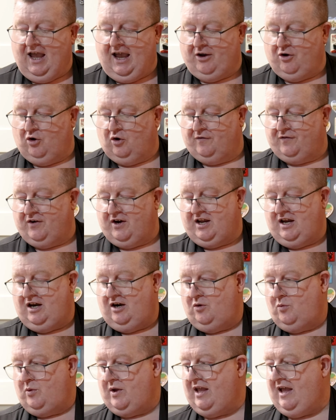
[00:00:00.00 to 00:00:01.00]
And over
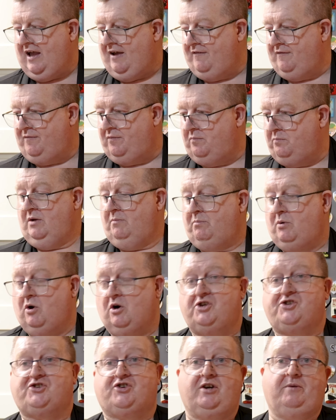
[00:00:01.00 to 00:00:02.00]
here we have
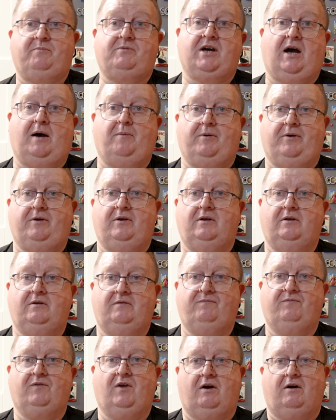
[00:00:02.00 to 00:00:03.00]
Birdstream topping,
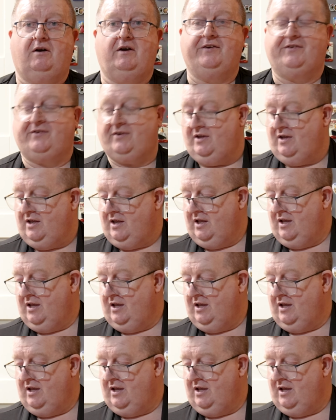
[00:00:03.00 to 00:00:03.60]
all right?